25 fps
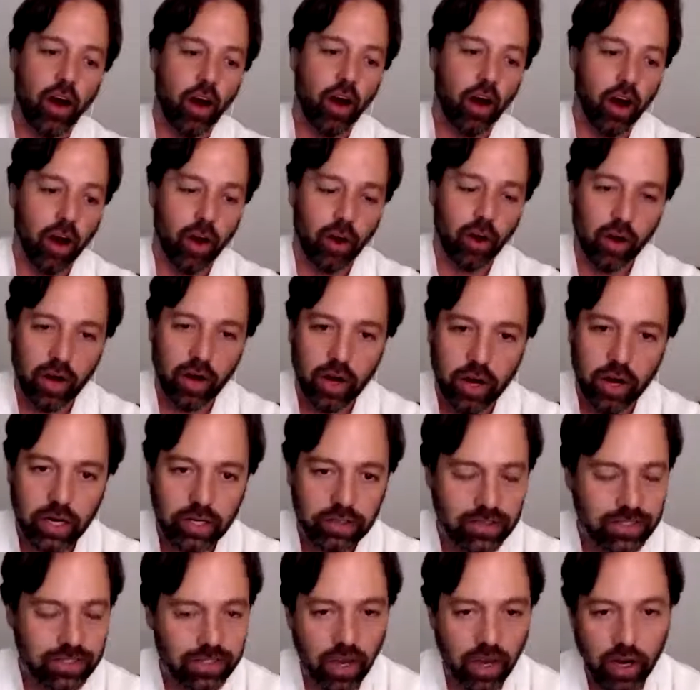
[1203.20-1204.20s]
Our
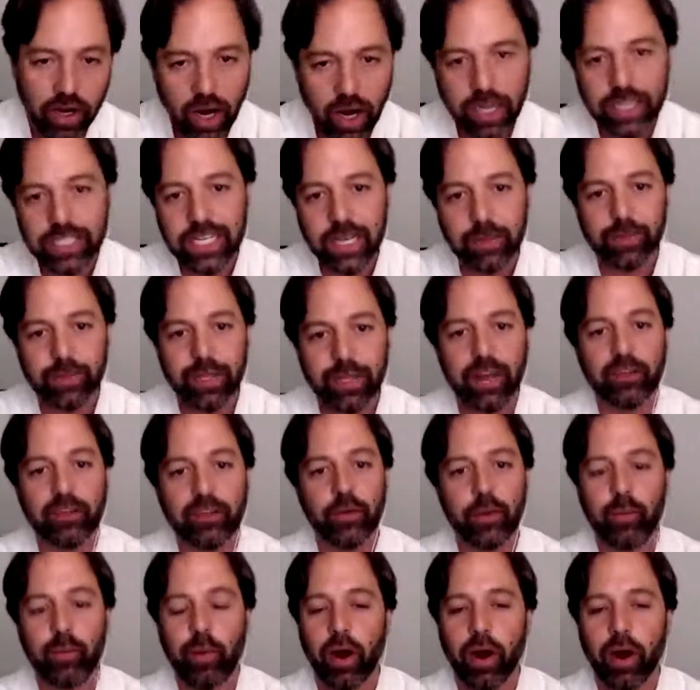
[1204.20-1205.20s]
concepts have to
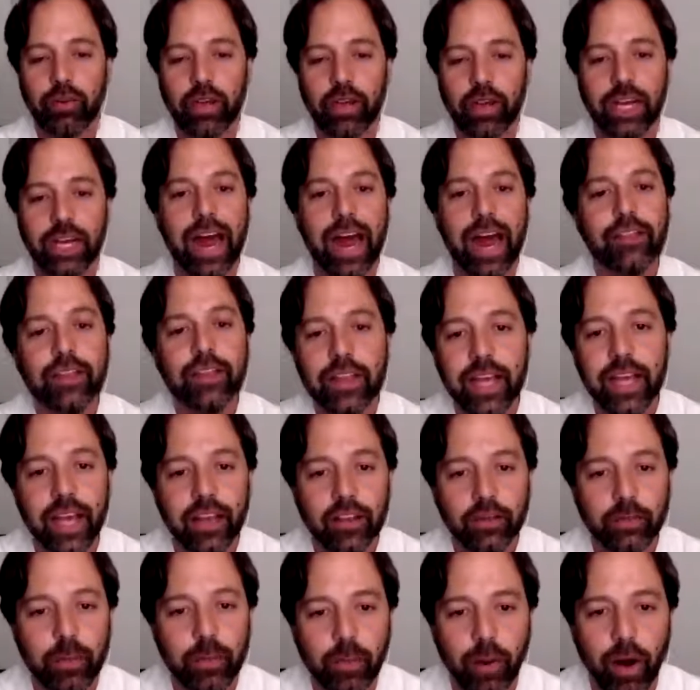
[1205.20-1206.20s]
be part of it. Everything has
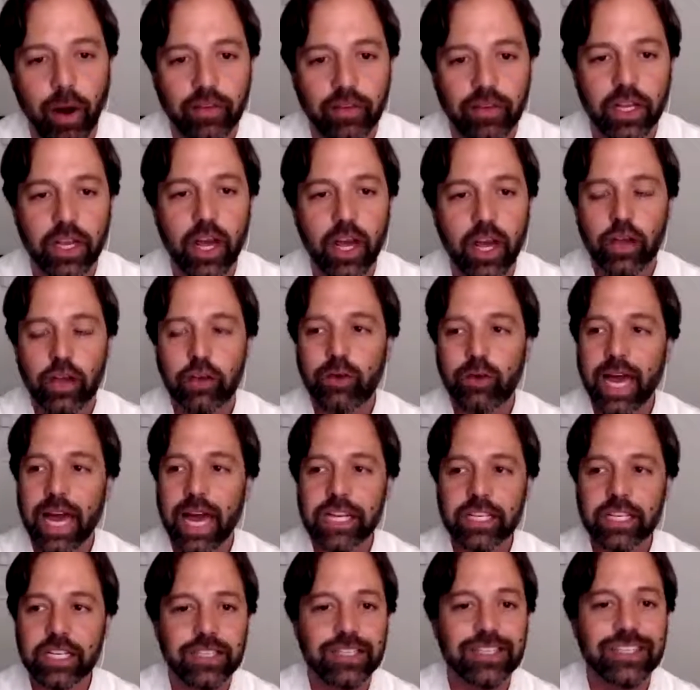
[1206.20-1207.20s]
to be part of it. You
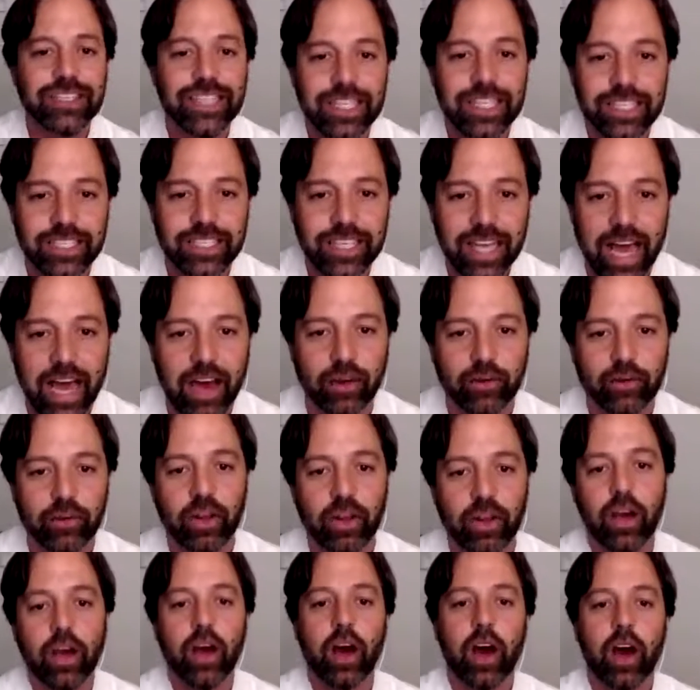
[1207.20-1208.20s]
can't just discount
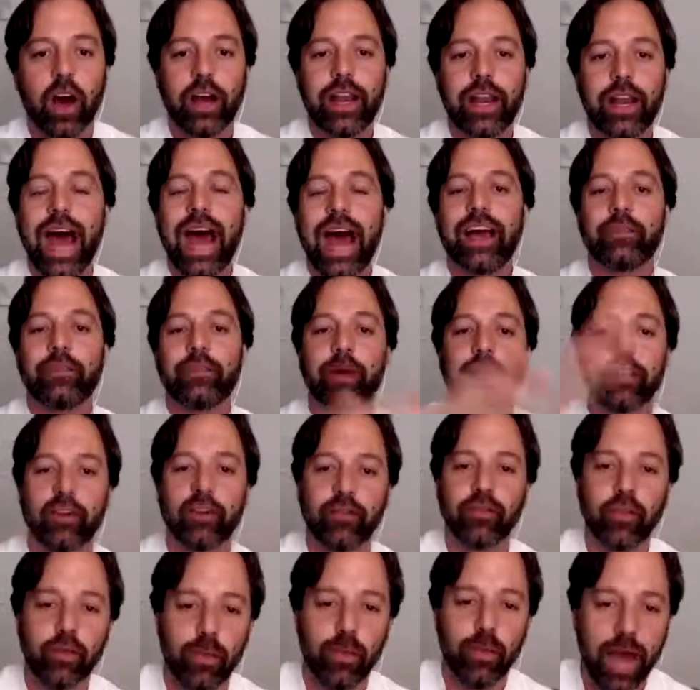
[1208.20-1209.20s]
an aspect of
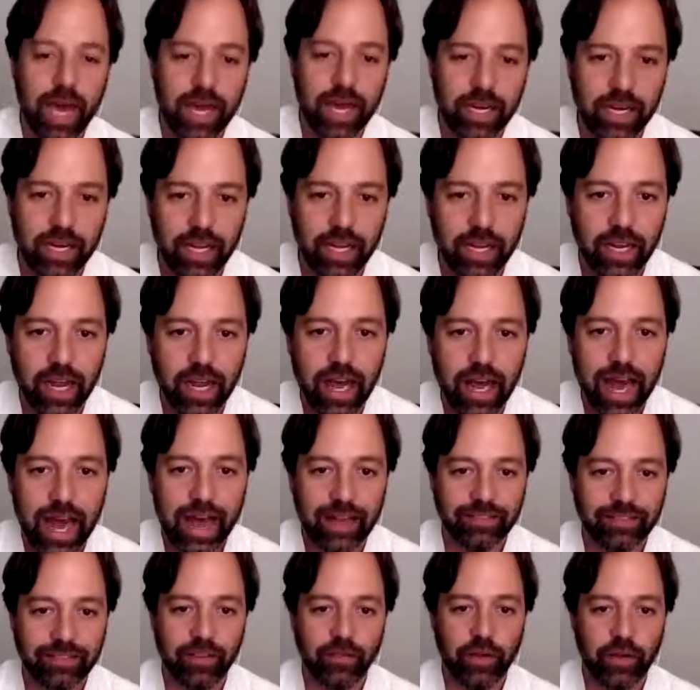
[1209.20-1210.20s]
humanity
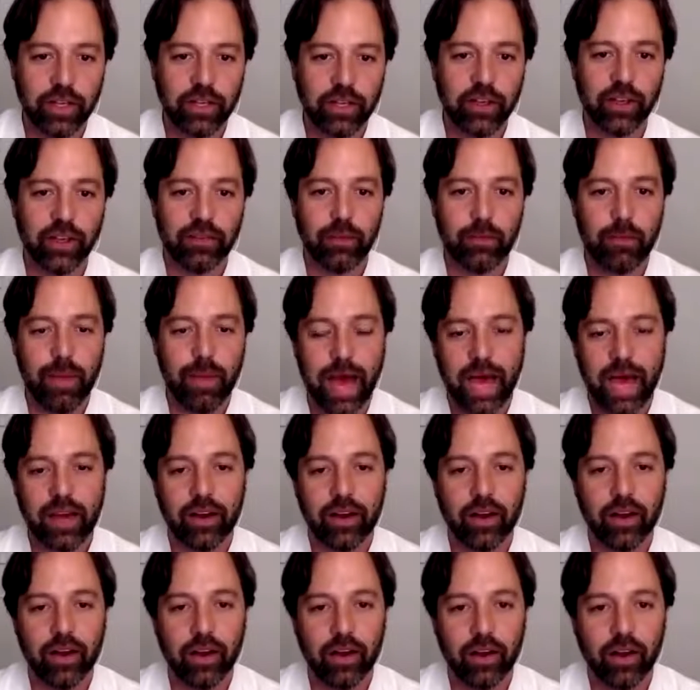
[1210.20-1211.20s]
as if it doesn't
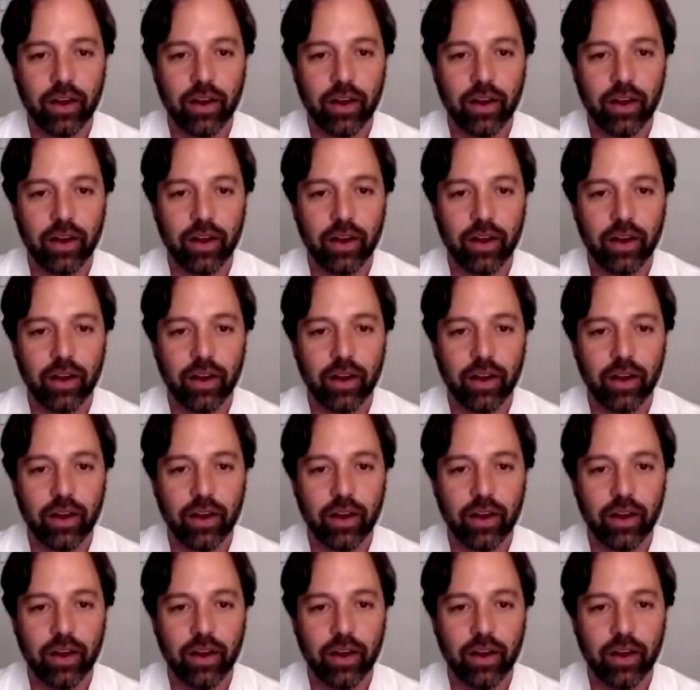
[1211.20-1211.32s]
matter,